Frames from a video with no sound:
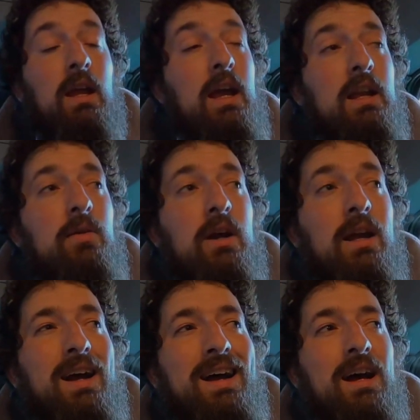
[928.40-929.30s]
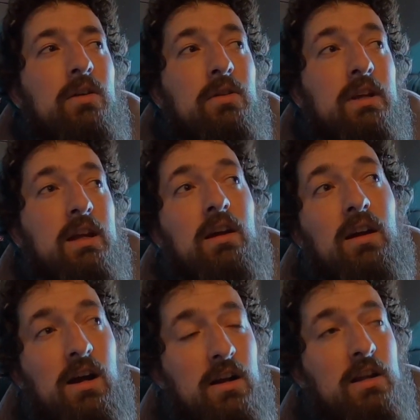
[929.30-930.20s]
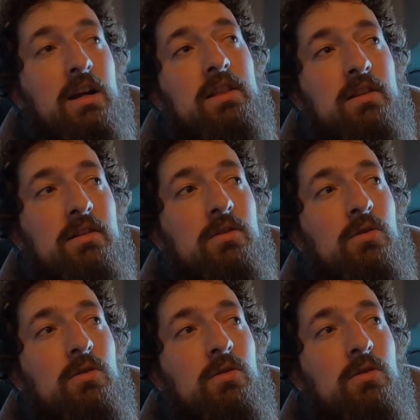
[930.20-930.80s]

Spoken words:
Anyway, I don't really care. I already cut the little